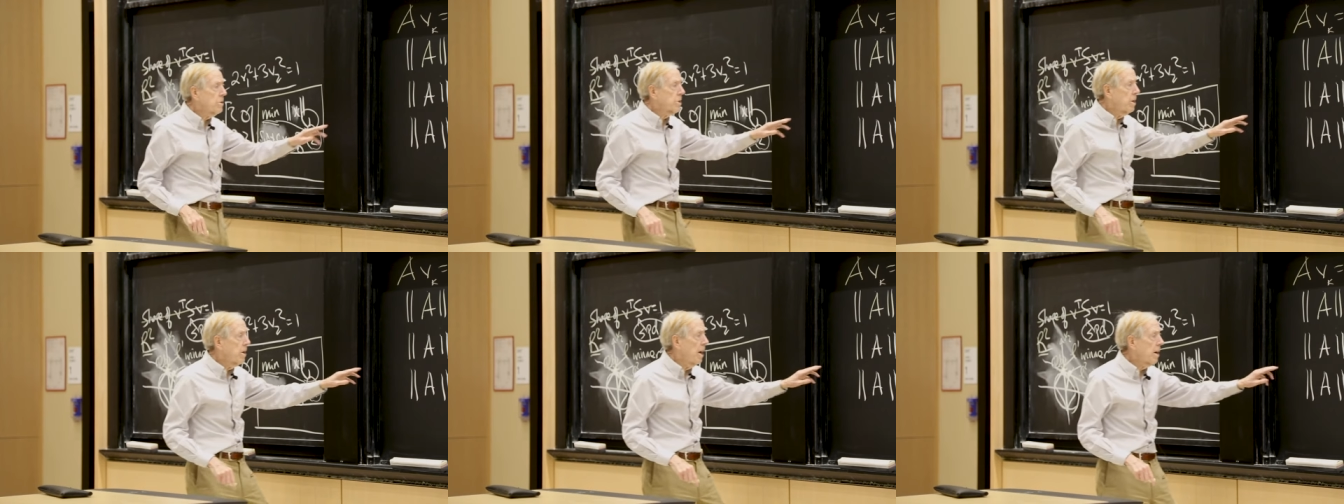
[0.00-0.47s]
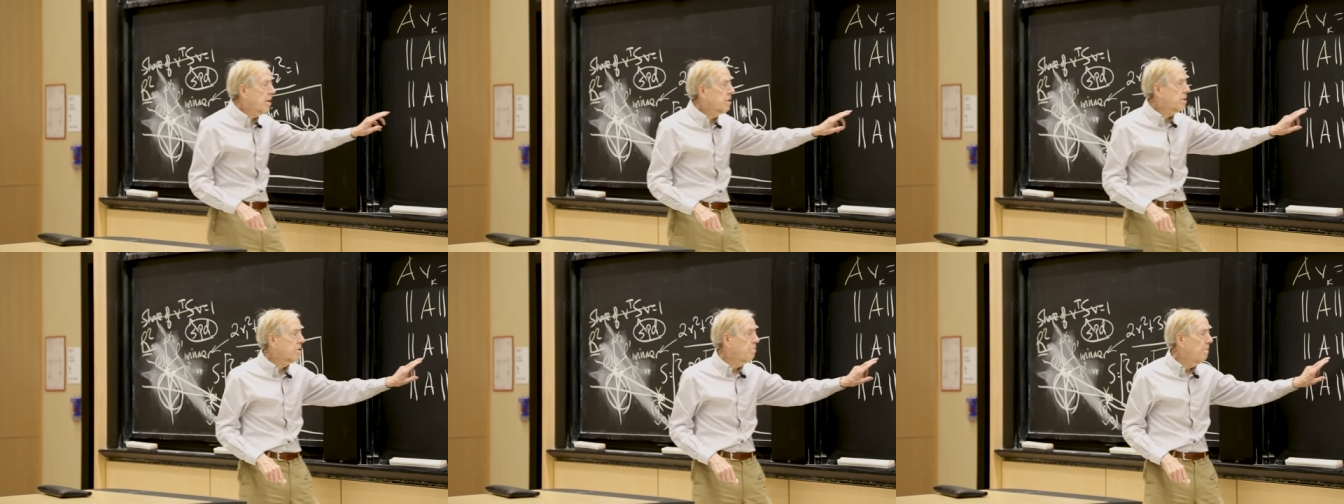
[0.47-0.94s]
was the
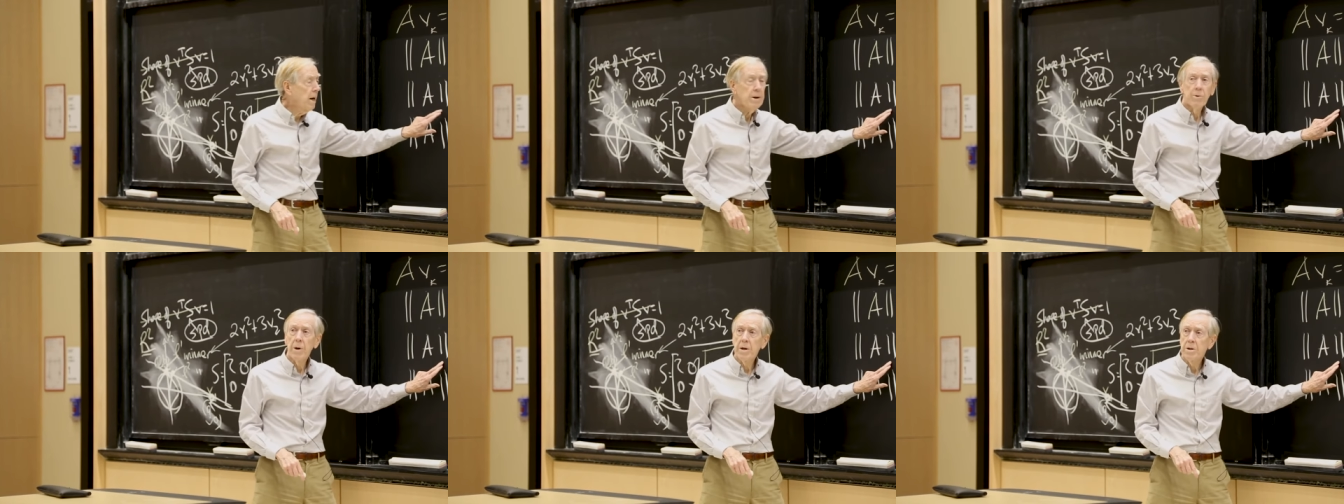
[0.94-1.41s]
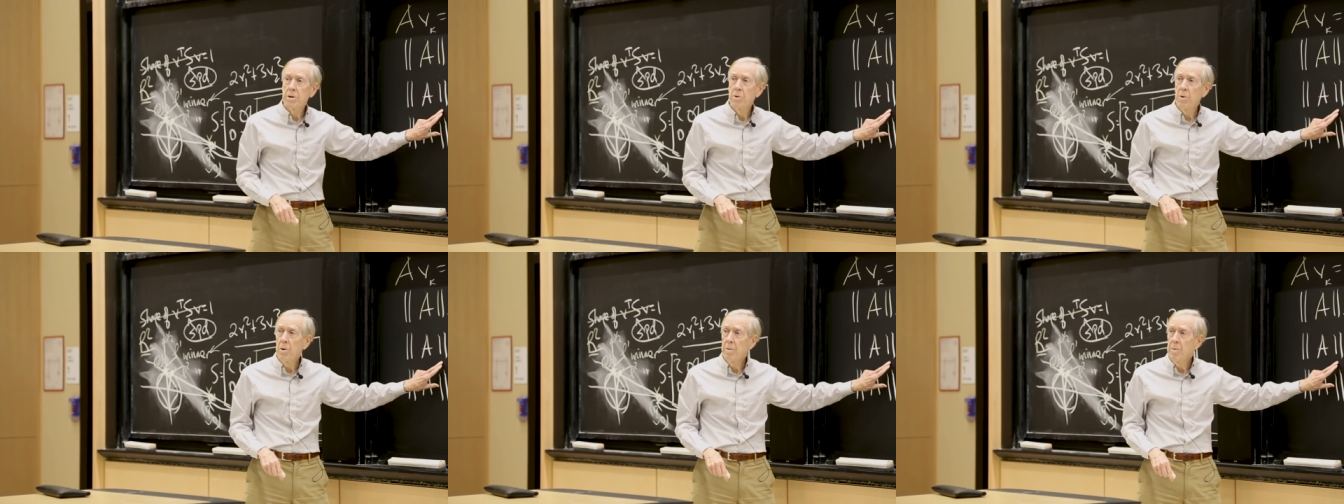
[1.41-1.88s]
next matrix
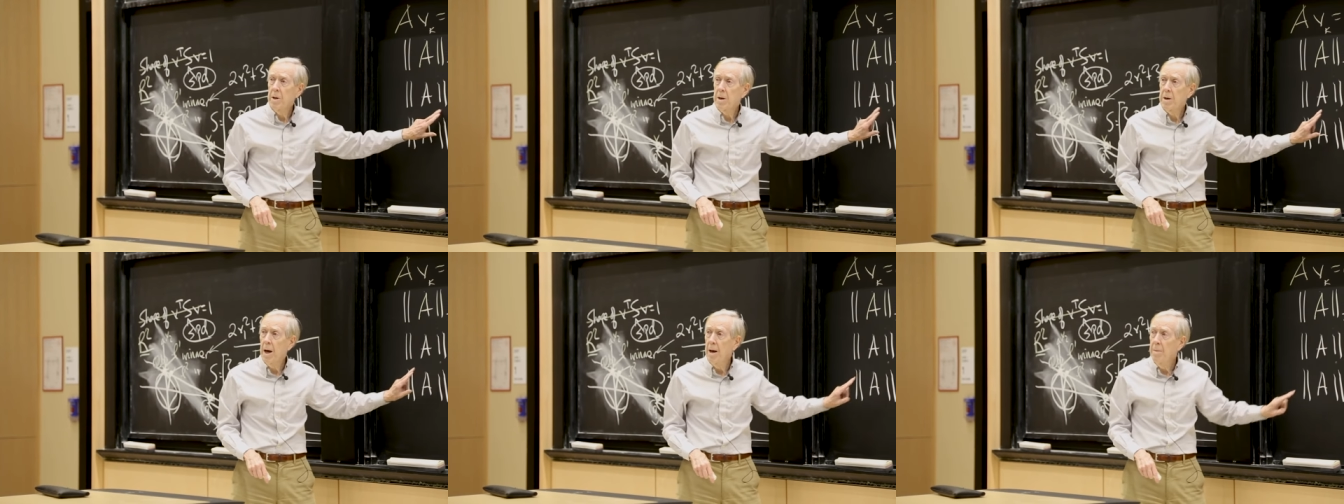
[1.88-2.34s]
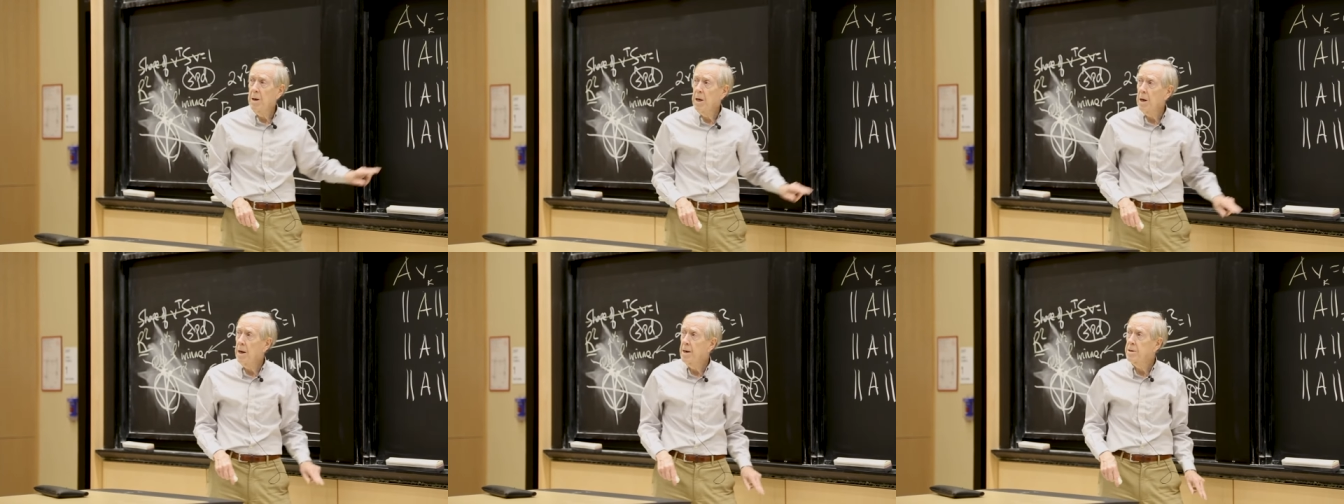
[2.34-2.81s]
norm that came
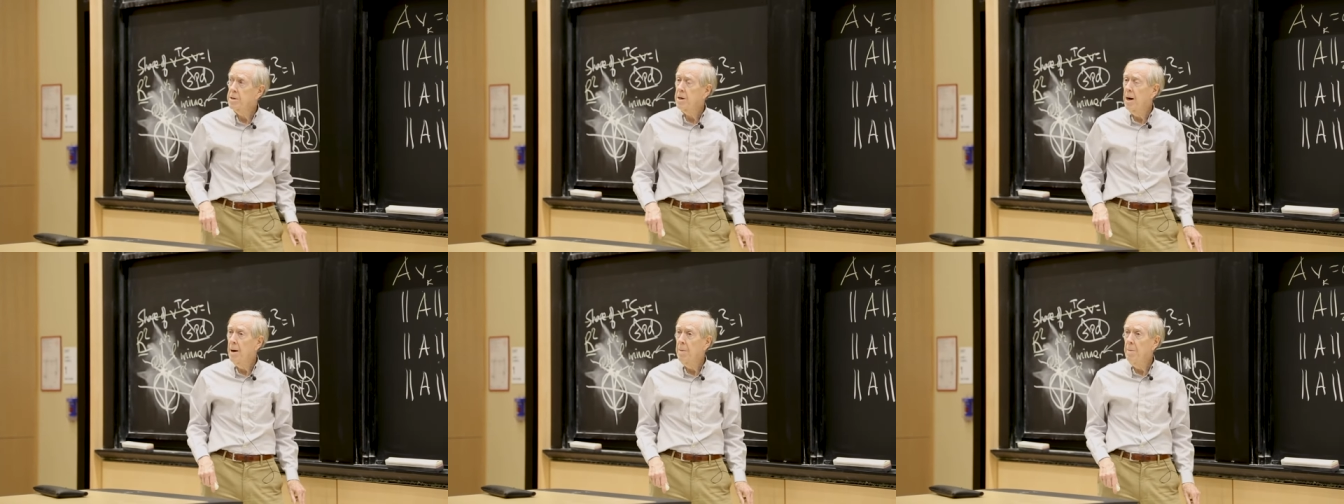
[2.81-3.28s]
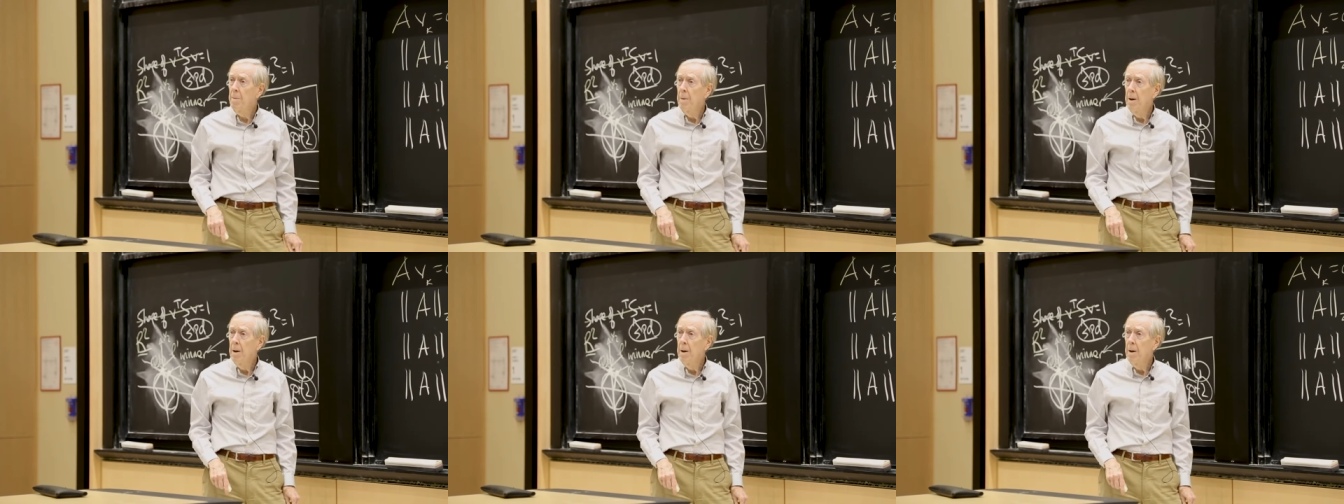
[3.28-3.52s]
in last time?